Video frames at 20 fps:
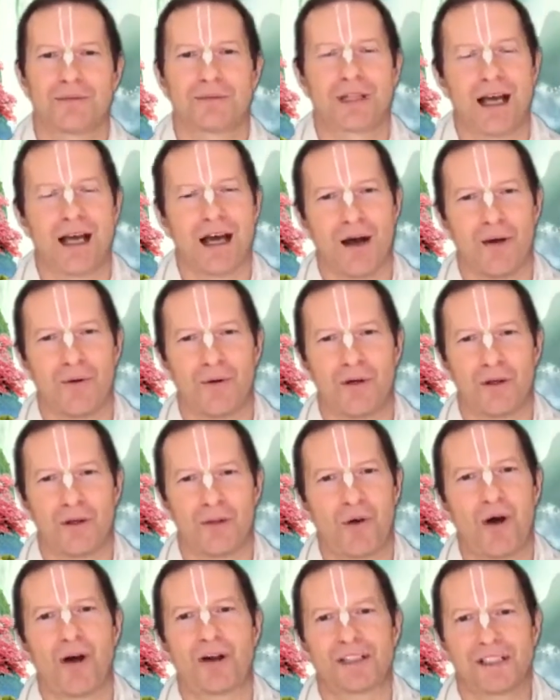our
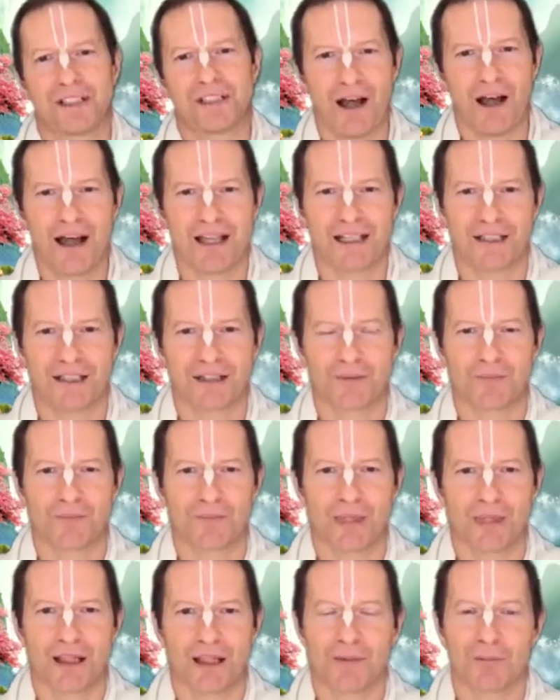party line,
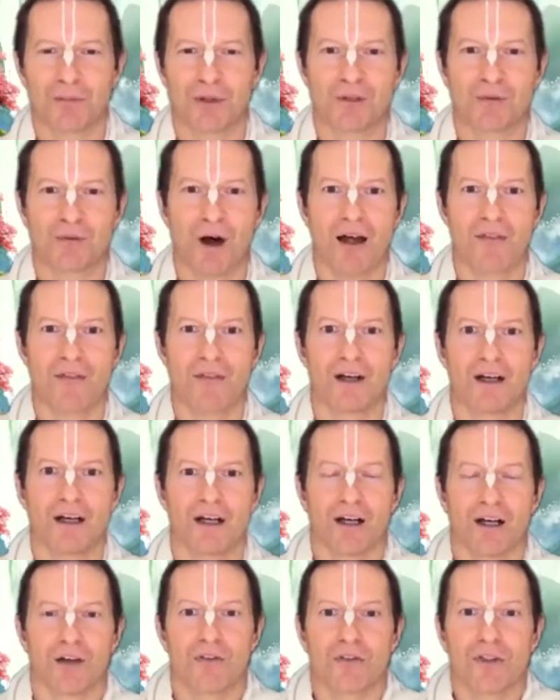but rather
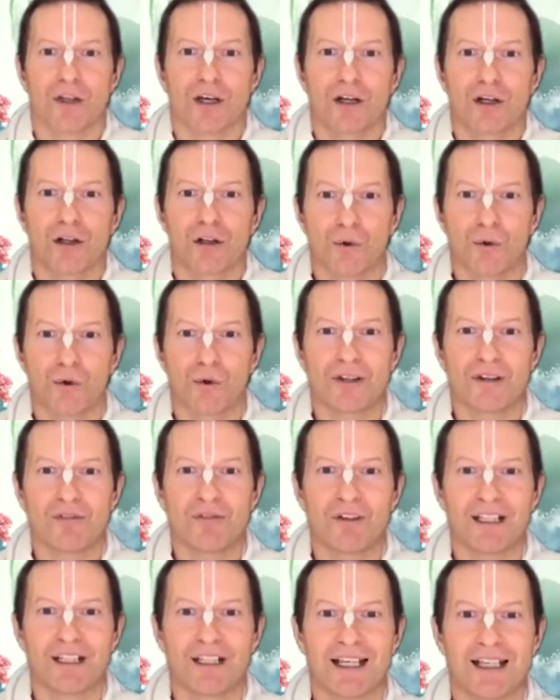the
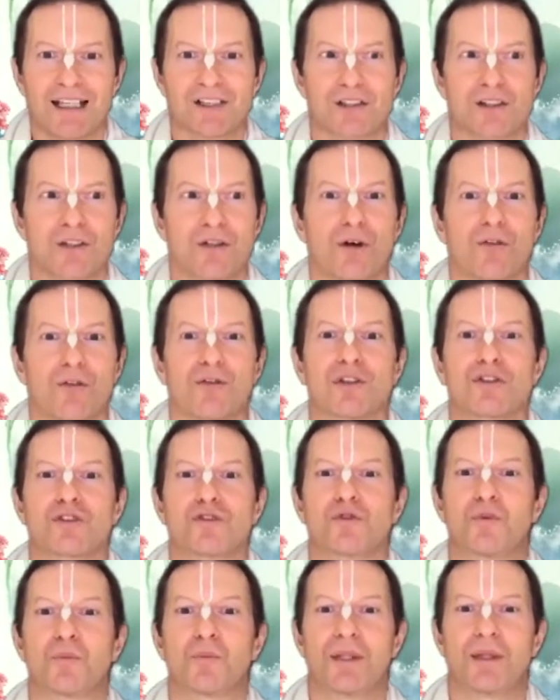glorification of the
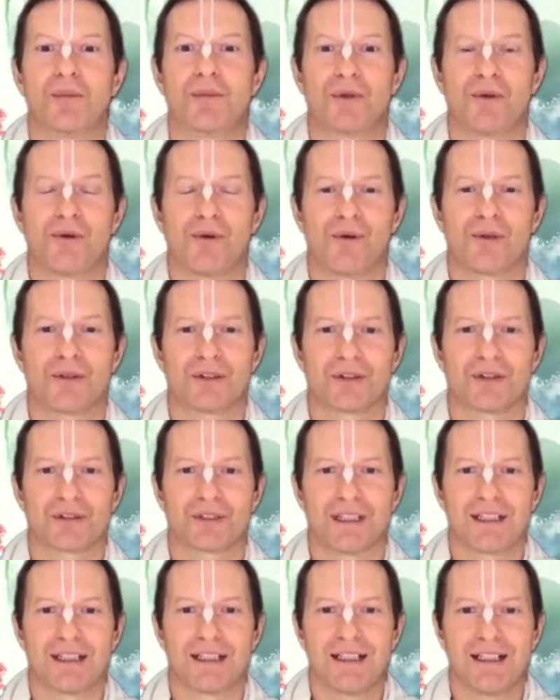Supreme Lord
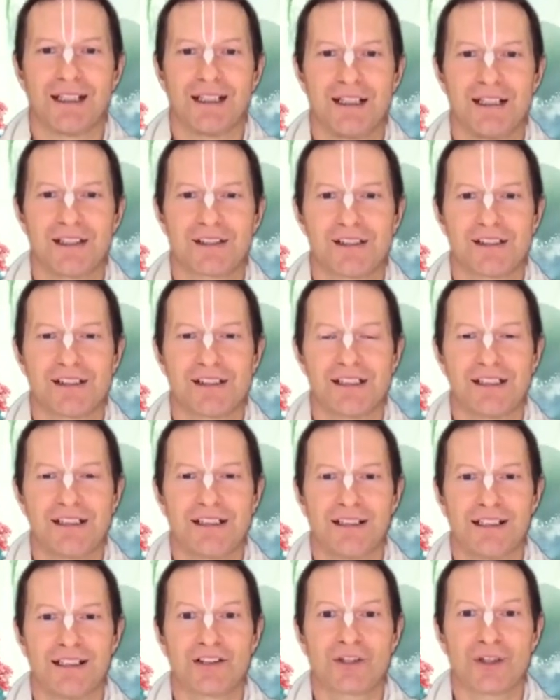is
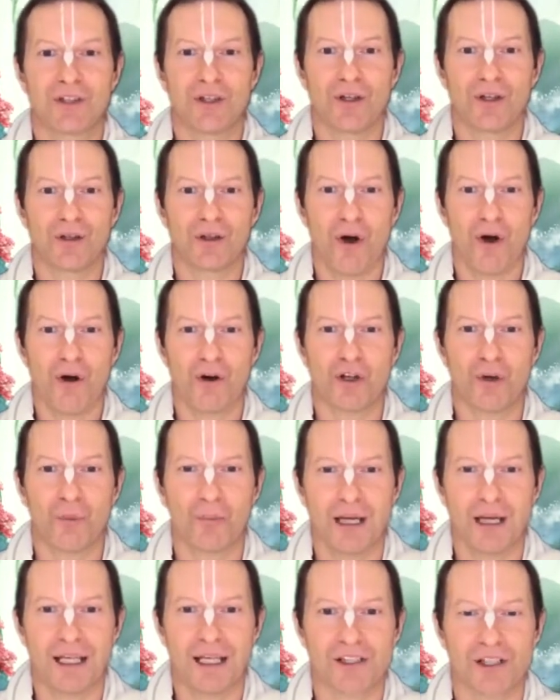the eternal
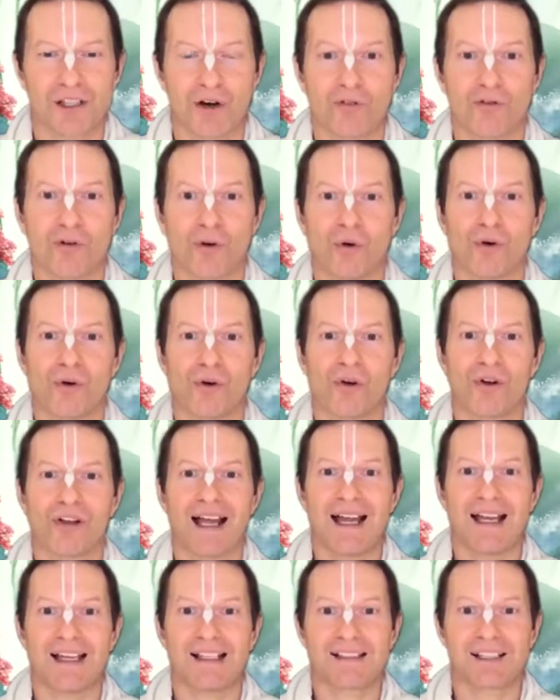occupation of
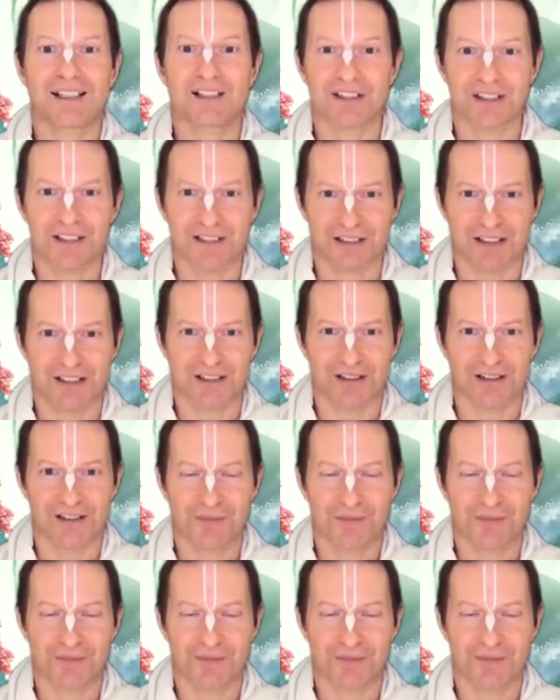all existence.